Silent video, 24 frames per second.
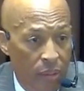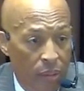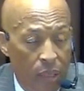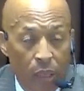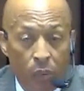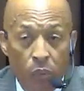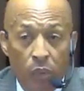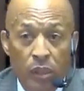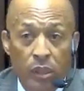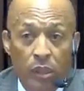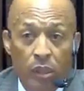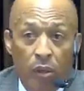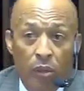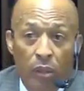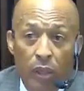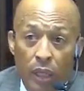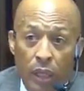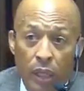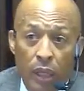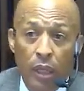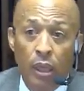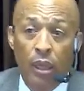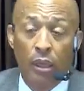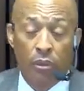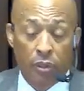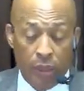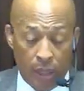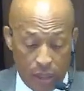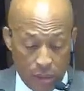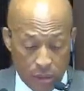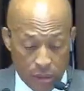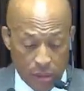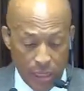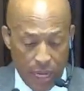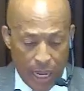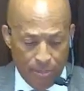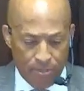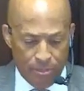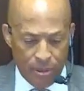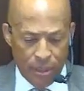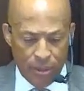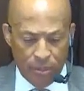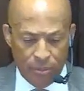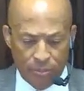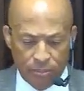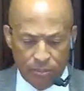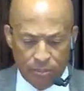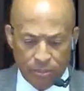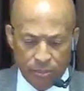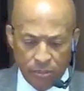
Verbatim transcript: He wasn't going to let anything stop him